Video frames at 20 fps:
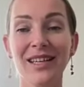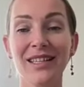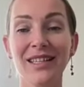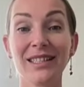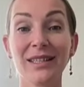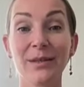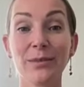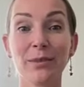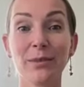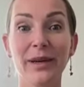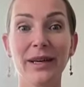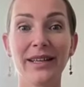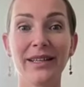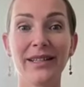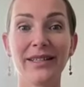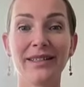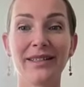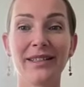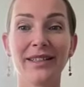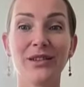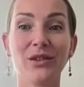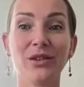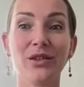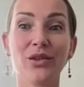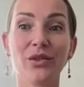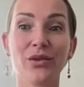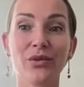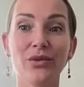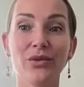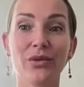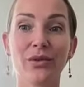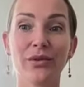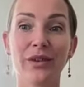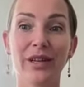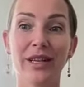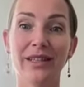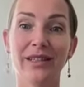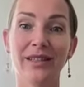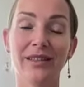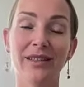space that you
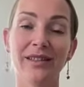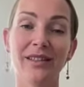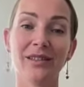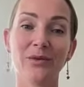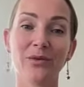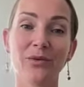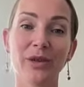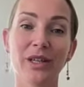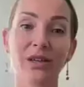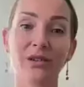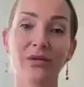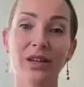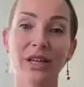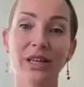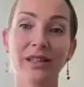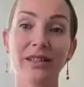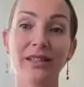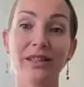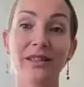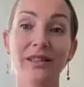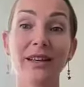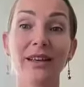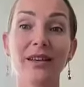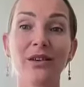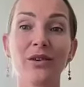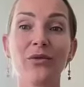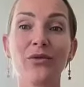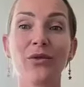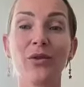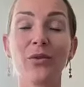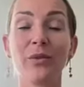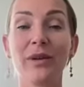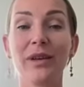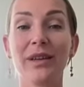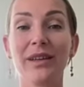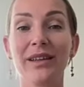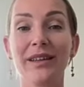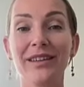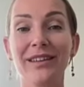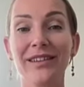created, that we created. Thank you for
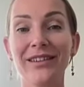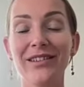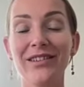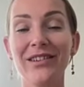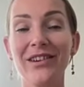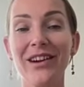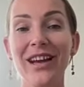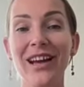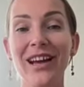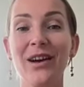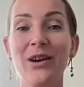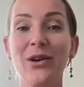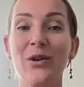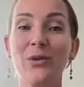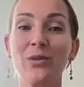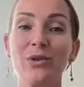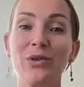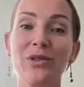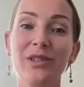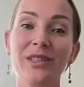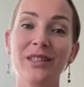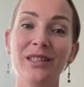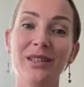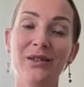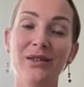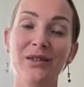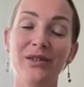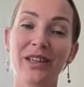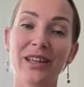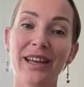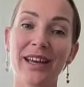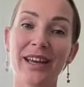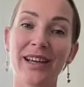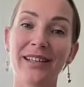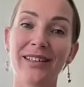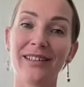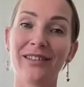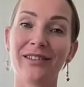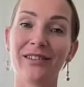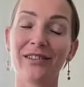being here. Hope to see you
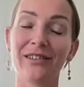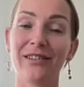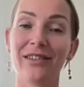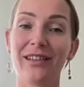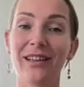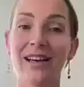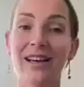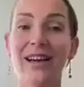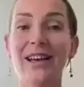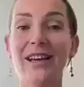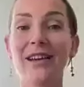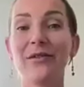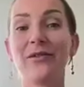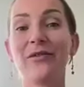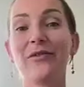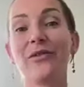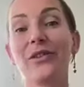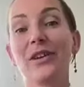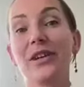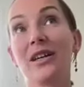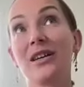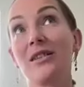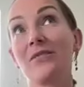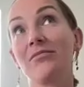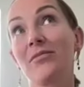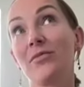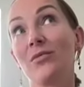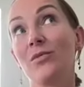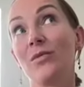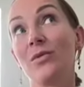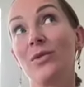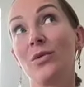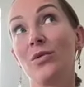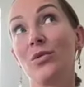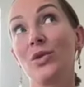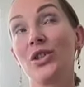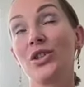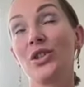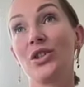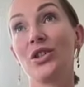again on the live,
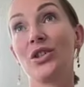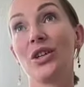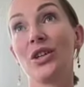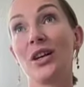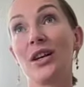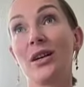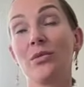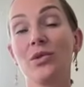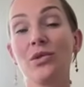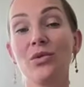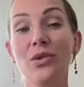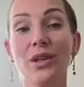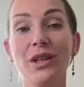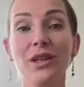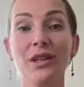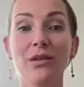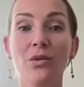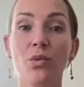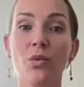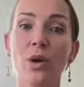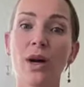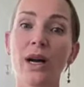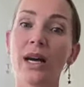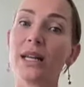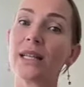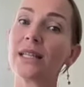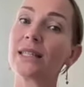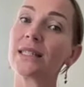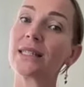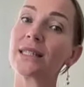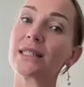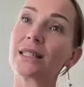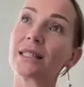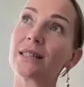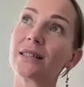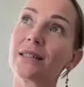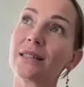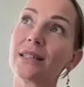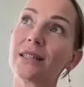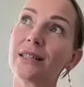which I'm doing once
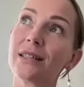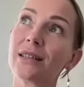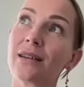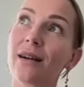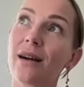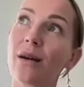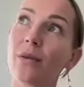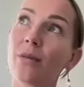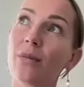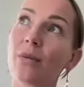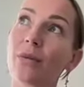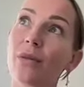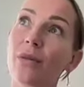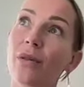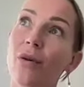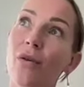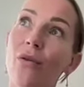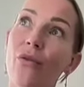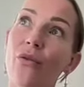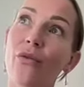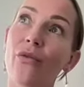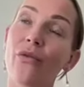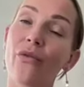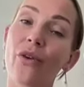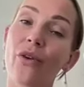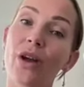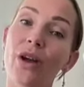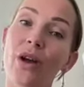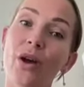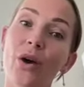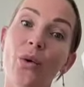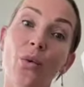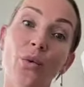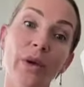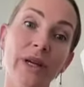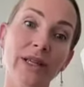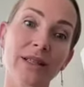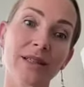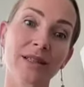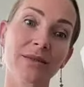in a couple of
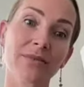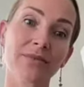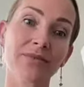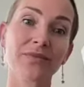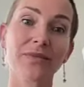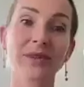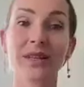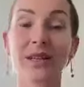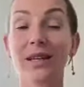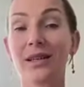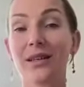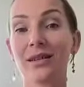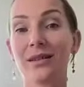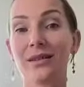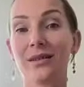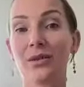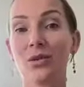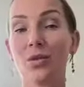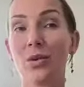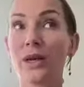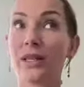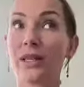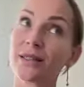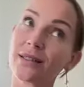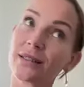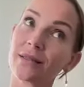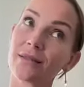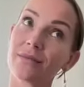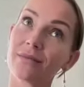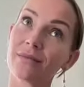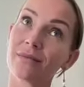weeks, like once